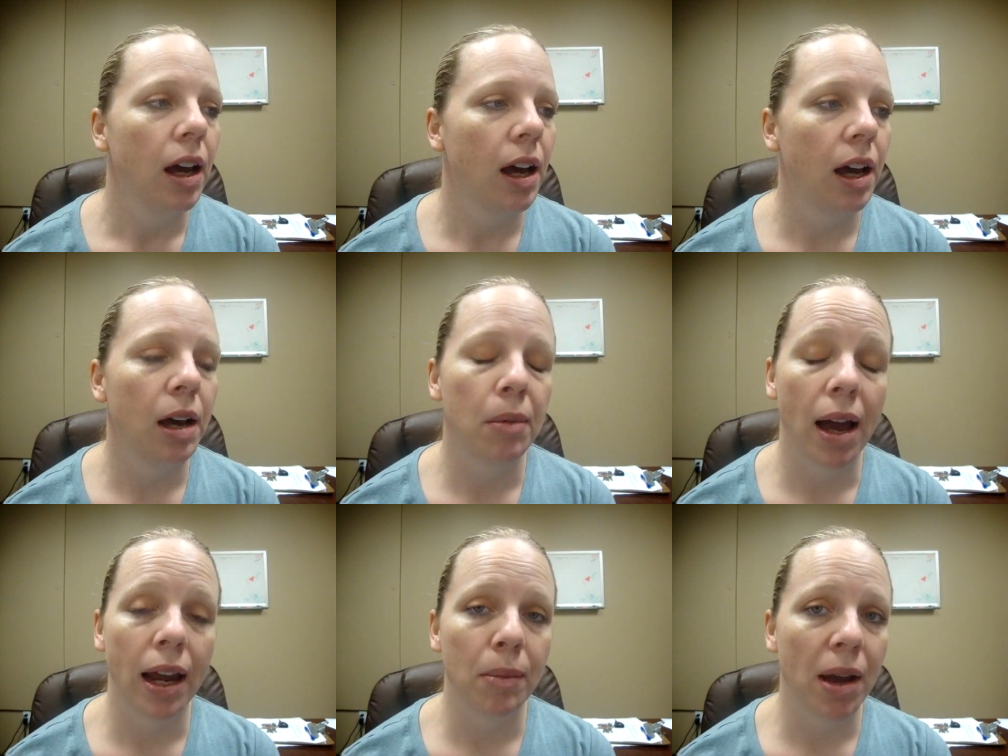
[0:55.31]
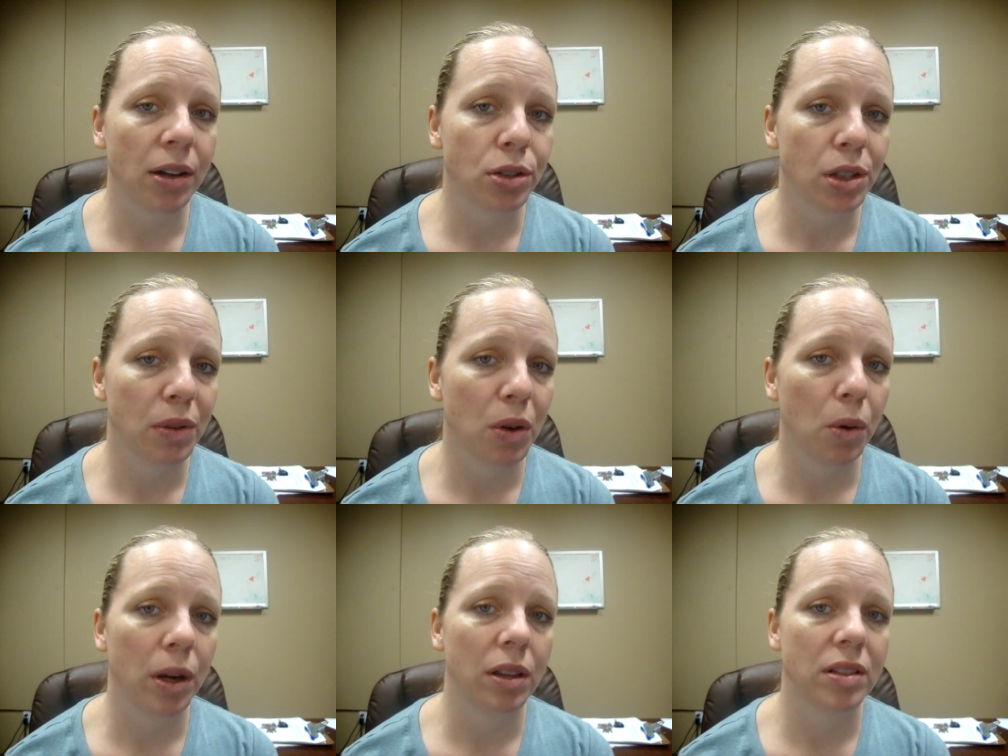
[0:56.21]
Um, I am actually
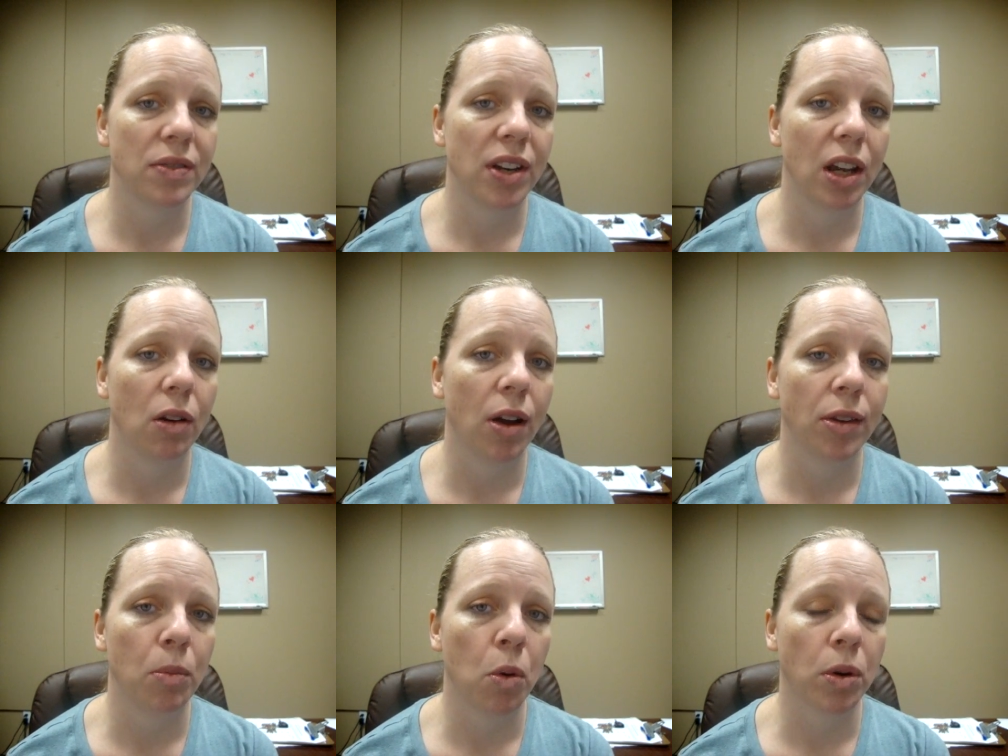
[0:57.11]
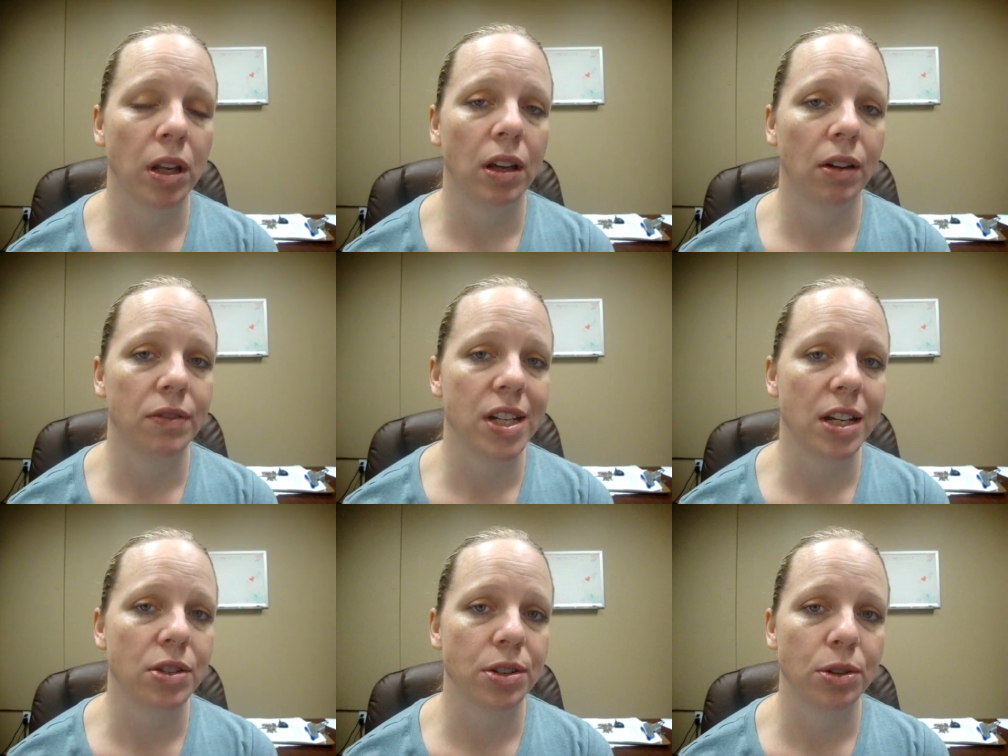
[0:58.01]
recording this video on the morning of
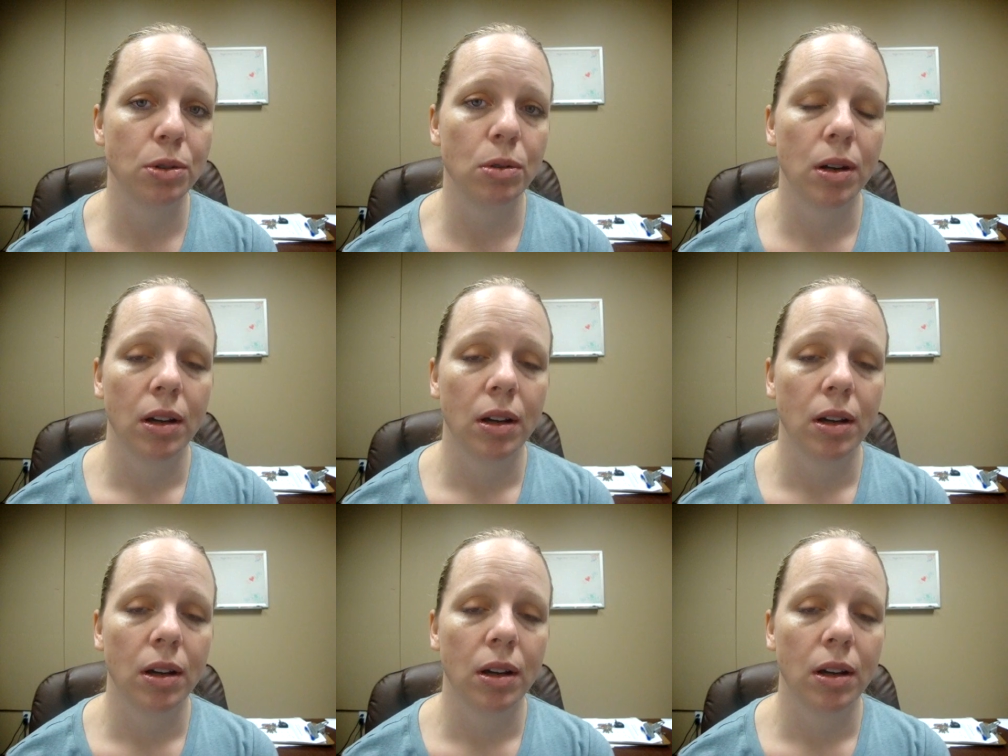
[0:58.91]
day two